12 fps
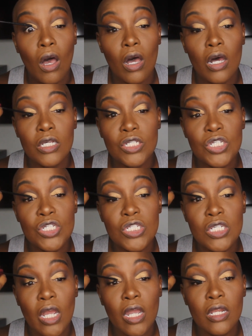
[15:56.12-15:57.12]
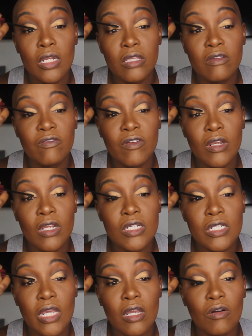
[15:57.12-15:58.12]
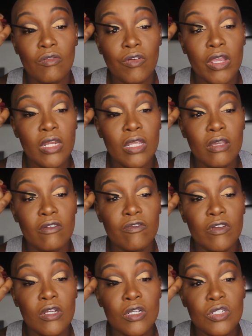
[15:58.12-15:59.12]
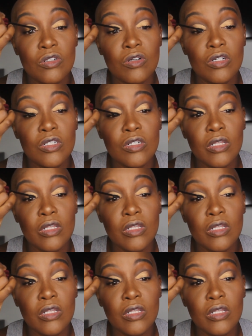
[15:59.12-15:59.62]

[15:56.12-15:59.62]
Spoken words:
a shiny finish, like a radiant finish on your